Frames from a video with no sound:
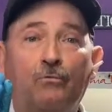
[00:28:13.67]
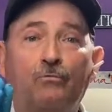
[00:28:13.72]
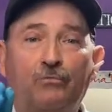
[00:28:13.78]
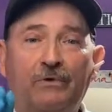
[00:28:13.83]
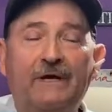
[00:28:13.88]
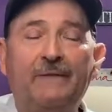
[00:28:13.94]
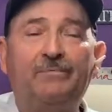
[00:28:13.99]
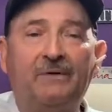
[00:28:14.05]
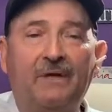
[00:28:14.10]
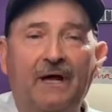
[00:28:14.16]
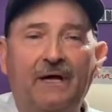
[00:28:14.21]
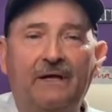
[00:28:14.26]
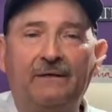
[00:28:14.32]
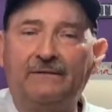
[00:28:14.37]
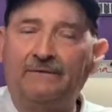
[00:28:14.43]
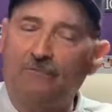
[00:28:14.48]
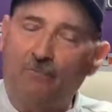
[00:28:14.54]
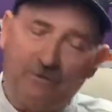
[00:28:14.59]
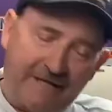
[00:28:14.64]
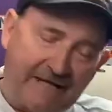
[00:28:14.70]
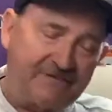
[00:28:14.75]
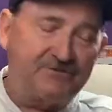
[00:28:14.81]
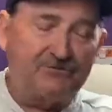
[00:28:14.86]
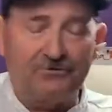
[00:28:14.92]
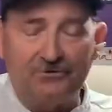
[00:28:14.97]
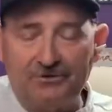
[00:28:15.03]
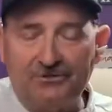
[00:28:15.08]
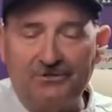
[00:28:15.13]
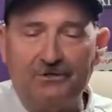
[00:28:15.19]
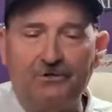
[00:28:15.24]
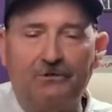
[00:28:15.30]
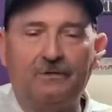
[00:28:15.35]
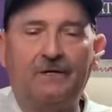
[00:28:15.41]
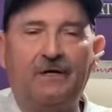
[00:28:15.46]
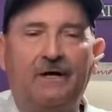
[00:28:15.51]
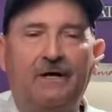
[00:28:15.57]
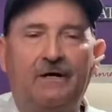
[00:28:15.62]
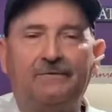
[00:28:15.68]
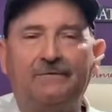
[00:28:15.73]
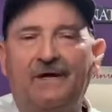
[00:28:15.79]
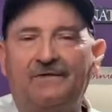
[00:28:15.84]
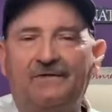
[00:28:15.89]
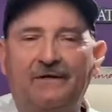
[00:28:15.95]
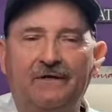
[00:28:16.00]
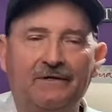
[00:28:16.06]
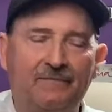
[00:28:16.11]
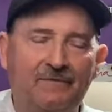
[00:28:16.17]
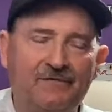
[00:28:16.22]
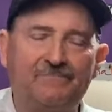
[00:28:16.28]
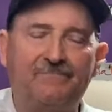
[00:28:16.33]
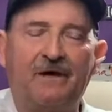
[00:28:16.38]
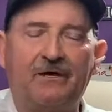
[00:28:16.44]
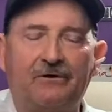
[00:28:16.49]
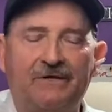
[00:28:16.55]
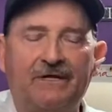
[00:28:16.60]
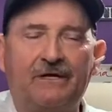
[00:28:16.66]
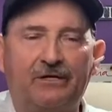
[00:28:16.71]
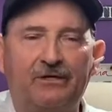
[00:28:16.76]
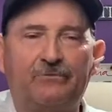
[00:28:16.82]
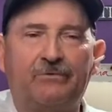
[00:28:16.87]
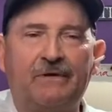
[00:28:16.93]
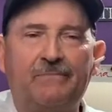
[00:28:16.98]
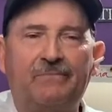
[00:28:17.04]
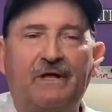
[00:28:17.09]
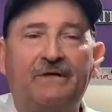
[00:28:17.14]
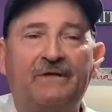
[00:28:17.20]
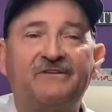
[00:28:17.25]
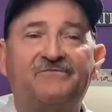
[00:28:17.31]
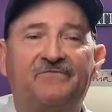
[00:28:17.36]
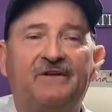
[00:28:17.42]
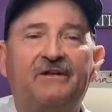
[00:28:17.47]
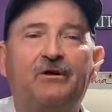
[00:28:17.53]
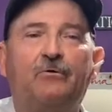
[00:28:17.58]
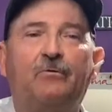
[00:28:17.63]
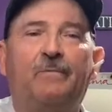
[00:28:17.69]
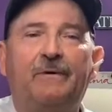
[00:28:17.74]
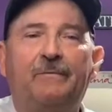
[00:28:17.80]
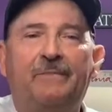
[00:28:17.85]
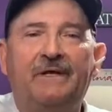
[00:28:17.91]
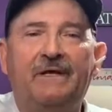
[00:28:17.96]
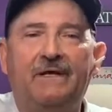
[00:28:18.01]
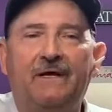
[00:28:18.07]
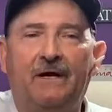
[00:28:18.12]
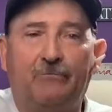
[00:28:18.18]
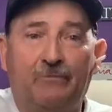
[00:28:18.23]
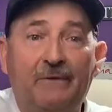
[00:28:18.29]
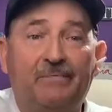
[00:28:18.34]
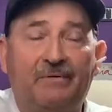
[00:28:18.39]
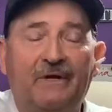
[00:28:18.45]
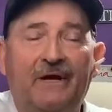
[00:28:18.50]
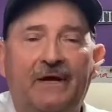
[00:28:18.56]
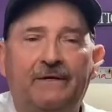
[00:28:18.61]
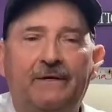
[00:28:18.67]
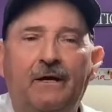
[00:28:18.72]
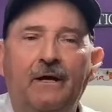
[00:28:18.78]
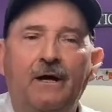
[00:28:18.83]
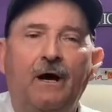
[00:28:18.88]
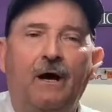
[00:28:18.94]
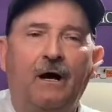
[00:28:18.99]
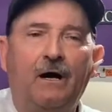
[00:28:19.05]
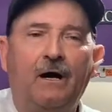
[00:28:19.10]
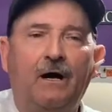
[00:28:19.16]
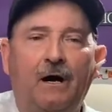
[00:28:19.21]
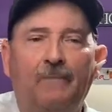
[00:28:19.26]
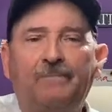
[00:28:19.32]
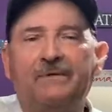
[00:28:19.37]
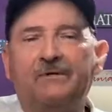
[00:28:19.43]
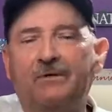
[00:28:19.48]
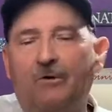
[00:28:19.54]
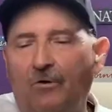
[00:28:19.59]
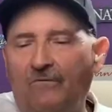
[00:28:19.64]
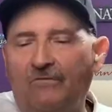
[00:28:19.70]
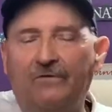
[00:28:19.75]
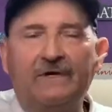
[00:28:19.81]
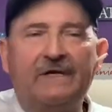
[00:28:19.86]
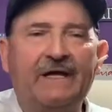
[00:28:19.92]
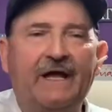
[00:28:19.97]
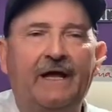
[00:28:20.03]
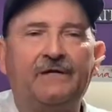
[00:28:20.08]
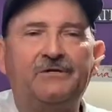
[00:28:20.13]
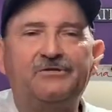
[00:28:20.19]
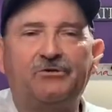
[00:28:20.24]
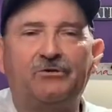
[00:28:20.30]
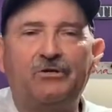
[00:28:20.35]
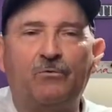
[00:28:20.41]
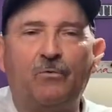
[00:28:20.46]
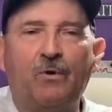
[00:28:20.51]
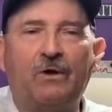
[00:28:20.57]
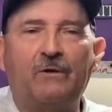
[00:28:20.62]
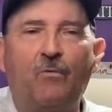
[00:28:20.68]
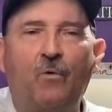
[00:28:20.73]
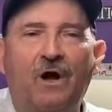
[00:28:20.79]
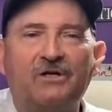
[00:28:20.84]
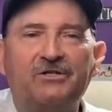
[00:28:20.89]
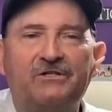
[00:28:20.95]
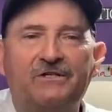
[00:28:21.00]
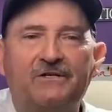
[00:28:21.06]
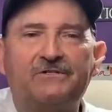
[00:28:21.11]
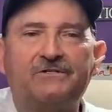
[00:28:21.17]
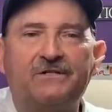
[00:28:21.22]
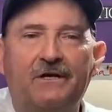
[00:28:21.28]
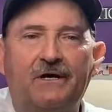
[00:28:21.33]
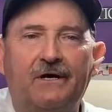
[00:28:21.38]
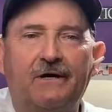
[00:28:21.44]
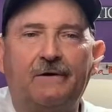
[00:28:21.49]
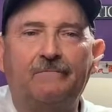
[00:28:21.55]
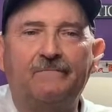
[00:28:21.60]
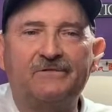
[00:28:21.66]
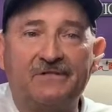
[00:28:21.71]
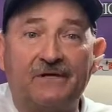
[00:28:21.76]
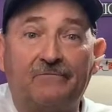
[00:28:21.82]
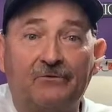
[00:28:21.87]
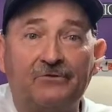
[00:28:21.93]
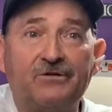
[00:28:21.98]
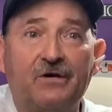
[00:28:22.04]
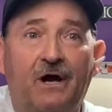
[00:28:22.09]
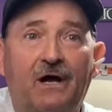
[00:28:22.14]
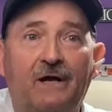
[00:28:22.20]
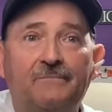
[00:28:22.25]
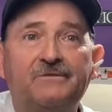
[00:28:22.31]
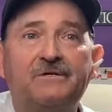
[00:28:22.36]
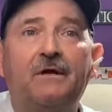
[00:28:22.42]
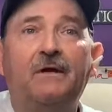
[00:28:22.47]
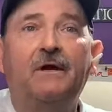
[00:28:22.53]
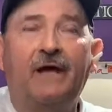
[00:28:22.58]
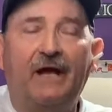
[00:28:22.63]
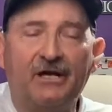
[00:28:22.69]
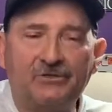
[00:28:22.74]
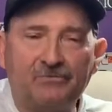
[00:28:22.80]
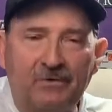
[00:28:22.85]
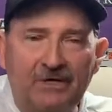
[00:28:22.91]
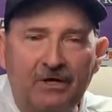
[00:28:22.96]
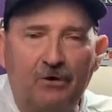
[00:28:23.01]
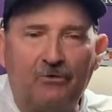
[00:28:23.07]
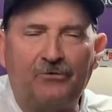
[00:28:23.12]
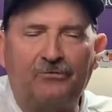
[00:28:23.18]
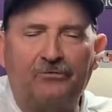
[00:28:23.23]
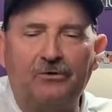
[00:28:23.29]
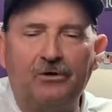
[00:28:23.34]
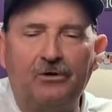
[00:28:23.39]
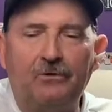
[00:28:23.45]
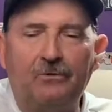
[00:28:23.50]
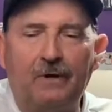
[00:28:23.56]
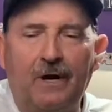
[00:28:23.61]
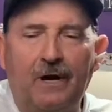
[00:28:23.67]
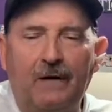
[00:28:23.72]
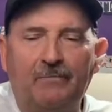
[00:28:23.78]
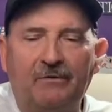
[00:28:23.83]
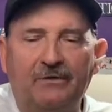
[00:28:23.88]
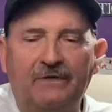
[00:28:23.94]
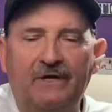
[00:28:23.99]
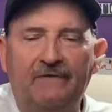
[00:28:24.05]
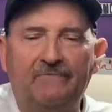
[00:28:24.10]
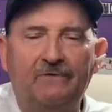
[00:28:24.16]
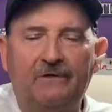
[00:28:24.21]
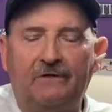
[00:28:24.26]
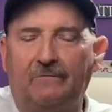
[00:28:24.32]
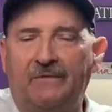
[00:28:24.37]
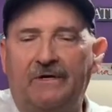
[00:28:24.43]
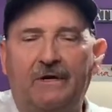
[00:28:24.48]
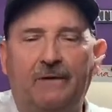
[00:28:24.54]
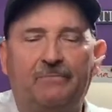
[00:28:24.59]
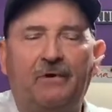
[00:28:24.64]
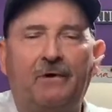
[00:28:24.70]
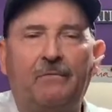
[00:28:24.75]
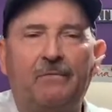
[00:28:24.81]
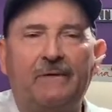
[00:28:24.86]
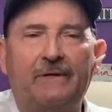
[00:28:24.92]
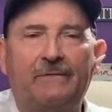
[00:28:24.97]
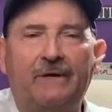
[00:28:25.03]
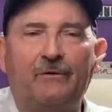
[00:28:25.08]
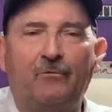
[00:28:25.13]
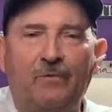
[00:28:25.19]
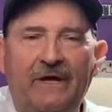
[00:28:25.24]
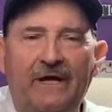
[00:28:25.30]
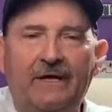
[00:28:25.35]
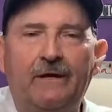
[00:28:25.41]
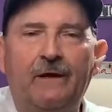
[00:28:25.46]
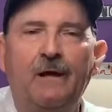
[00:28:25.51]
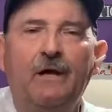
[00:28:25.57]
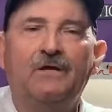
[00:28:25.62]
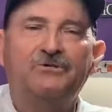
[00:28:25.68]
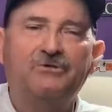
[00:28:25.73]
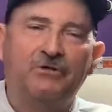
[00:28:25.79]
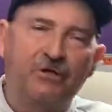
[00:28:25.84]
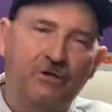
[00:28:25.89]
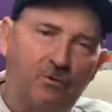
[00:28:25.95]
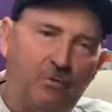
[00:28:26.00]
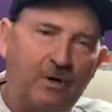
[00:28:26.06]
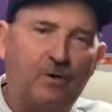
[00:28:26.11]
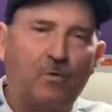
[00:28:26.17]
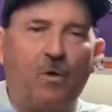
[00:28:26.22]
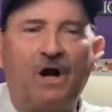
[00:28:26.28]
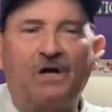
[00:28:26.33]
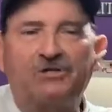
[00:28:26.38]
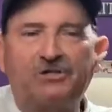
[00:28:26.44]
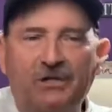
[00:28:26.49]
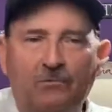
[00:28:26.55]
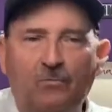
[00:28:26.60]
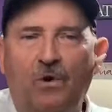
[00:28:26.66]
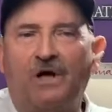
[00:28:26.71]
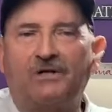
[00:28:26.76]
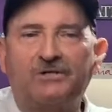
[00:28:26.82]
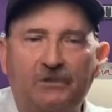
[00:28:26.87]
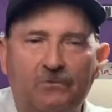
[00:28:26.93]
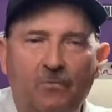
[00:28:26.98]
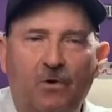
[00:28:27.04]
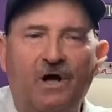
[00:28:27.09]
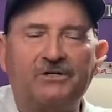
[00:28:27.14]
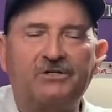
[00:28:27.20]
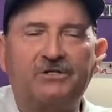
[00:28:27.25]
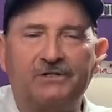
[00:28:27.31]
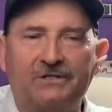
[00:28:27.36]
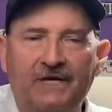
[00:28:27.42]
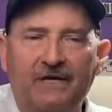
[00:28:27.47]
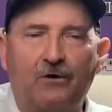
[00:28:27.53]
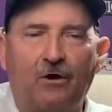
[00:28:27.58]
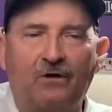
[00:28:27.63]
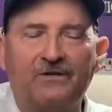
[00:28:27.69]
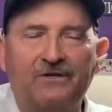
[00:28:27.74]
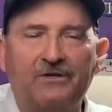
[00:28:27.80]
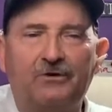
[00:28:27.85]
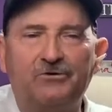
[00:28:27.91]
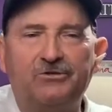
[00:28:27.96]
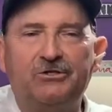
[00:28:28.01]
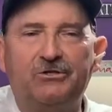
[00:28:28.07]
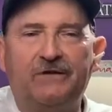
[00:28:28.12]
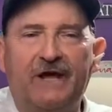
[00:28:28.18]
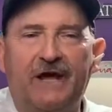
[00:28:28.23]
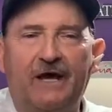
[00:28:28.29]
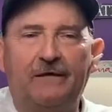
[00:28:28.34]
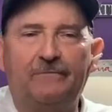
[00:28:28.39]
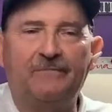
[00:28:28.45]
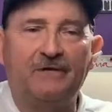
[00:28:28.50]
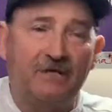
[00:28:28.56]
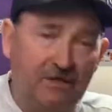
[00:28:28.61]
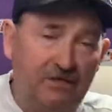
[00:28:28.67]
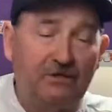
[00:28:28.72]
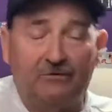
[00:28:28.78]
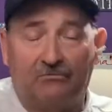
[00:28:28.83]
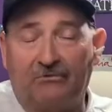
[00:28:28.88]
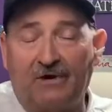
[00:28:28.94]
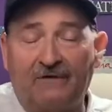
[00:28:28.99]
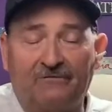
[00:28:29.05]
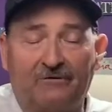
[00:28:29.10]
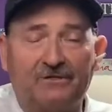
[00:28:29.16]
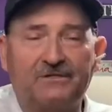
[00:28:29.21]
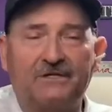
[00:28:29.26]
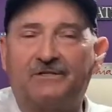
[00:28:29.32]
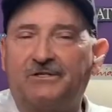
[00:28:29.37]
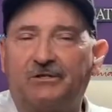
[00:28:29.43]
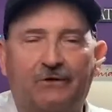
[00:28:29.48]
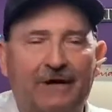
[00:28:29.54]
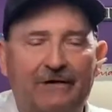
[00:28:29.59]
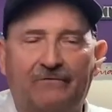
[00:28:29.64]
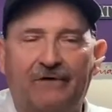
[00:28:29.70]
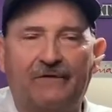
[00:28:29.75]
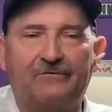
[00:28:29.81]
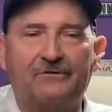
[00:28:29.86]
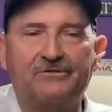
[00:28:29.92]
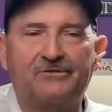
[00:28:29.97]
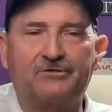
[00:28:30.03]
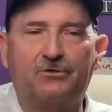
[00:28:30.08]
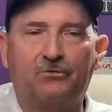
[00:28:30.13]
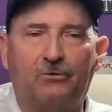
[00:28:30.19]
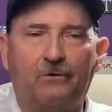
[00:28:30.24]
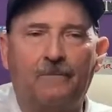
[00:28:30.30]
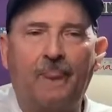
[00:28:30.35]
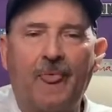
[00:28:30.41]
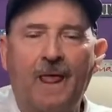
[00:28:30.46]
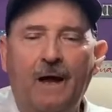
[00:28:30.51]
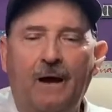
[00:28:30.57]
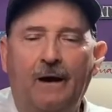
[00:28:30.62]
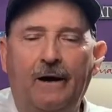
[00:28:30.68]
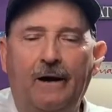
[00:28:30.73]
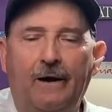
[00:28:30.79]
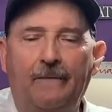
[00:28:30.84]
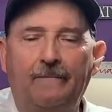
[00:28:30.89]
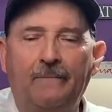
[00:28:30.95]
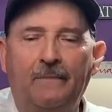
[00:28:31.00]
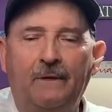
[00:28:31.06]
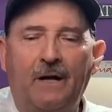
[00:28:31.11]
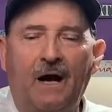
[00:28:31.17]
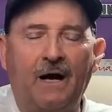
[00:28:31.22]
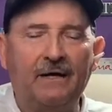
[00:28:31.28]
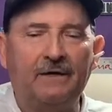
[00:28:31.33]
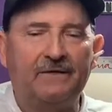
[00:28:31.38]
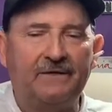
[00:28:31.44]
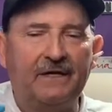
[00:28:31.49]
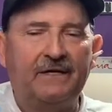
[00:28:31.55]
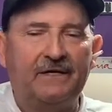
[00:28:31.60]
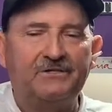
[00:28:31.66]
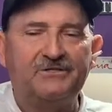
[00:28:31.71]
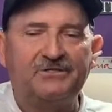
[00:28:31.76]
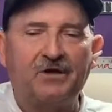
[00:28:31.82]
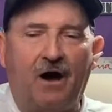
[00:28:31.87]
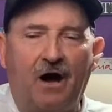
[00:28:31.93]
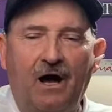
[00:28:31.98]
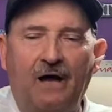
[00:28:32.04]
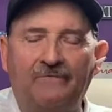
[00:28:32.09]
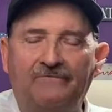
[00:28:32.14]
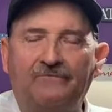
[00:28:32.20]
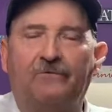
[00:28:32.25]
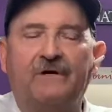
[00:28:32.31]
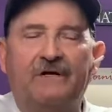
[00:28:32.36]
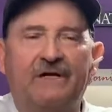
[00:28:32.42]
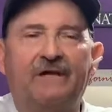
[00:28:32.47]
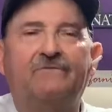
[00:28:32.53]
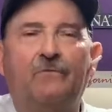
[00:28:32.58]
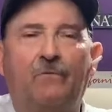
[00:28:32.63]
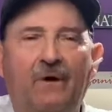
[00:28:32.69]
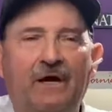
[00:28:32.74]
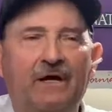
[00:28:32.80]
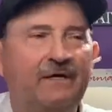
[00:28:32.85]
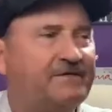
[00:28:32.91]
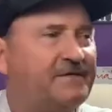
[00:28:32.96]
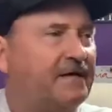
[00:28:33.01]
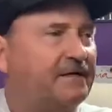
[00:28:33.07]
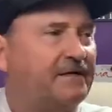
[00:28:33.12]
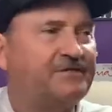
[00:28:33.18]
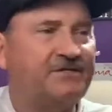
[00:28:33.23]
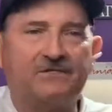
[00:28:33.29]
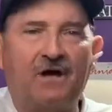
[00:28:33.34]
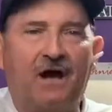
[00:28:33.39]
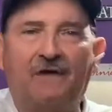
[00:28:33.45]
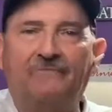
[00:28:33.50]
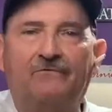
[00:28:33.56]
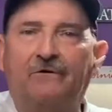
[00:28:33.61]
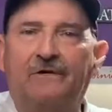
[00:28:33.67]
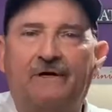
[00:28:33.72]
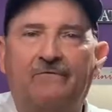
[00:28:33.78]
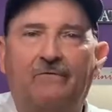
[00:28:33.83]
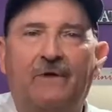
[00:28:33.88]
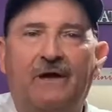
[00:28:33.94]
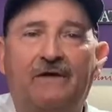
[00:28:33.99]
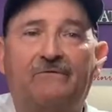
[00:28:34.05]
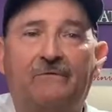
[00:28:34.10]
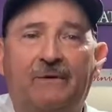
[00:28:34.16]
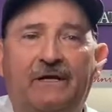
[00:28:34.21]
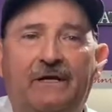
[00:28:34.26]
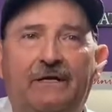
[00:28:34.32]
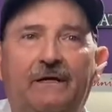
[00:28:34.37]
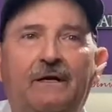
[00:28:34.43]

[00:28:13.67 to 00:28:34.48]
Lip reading: replay. Well, that's true too. Nothing is better than a good replay. This video will be replayed up and over again, so you want to watch this several times as we go through. I believe it'll be up probably about a week, so you're going to want to watch it and watch it and watch it and get all the notes you can reference. It's a great reference tool. I think it's time for a giveaway. Is it time for a giveaway, everybody?